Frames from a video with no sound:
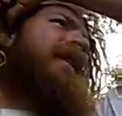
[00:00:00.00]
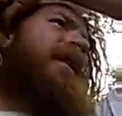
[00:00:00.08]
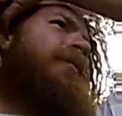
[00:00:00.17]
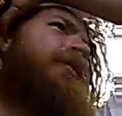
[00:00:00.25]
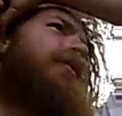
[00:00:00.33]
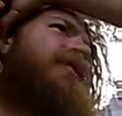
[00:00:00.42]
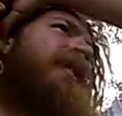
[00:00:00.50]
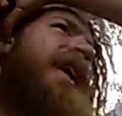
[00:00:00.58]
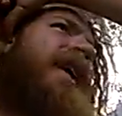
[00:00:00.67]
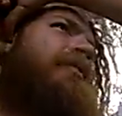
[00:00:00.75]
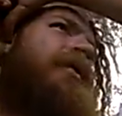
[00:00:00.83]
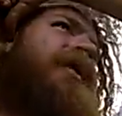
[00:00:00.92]
the Emerald
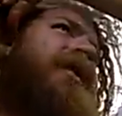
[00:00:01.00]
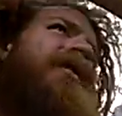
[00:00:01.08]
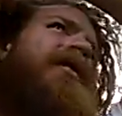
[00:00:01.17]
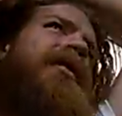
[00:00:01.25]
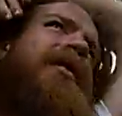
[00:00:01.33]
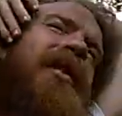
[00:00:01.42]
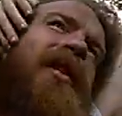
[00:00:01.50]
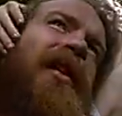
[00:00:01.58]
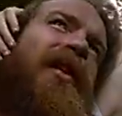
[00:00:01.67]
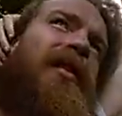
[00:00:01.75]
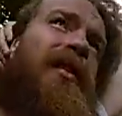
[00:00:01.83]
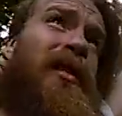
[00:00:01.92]
Tablets,
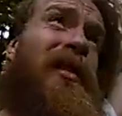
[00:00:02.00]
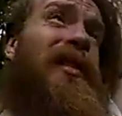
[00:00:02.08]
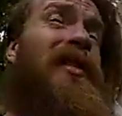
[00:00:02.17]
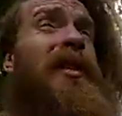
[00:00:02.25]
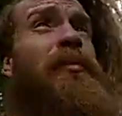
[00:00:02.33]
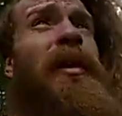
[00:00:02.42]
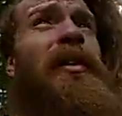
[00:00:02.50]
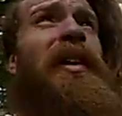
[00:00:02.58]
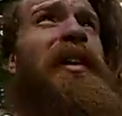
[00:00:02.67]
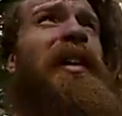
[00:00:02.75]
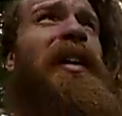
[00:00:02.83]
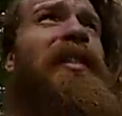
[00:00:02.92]
and he talks about
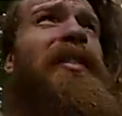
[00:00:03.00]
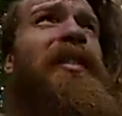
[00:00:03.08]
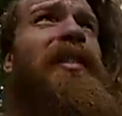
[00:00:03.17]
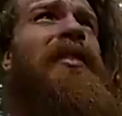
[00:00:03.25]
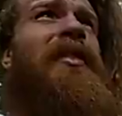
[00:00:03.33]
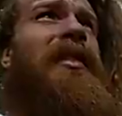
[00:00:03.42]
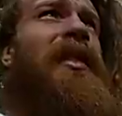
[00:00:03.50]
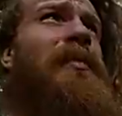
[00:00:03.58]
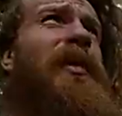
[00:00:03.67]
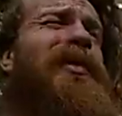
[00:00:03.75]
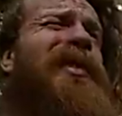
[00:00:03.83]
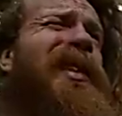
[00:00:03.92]
Atlantis. And a lot
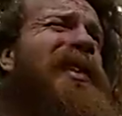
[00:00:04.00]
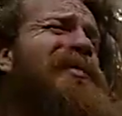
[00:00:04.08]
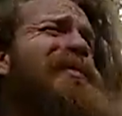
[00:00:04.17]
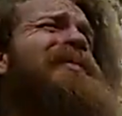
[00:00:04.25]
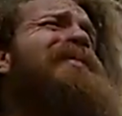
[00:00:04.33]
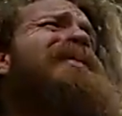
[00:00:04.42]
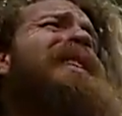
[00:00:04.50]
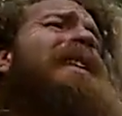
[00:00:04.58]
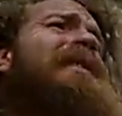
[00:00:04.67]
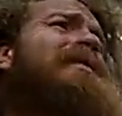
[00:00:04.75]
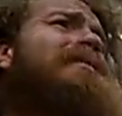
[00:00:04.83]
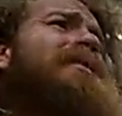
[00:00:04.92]
of people say
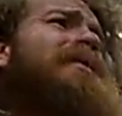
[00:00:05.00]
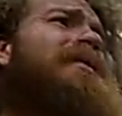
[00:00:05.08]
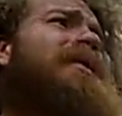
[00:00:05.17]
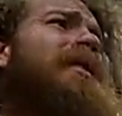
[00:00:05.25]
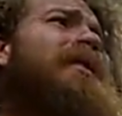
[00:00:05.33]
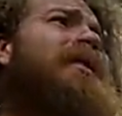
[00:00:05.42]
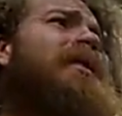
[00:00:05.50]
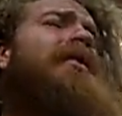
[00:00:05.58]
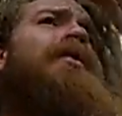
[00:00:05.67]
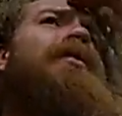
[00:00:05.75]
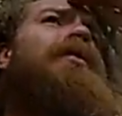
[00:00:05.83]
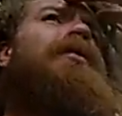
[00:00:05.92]
that the
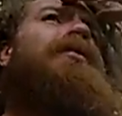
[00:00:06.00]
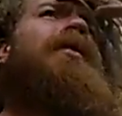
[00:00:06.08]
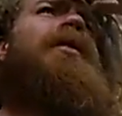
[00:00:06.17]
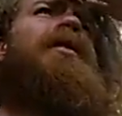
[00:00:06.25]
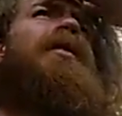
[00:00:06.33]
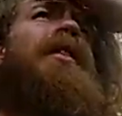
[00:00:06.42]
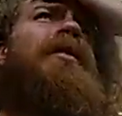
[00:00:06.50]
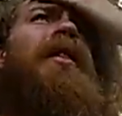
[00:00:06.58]
dude, I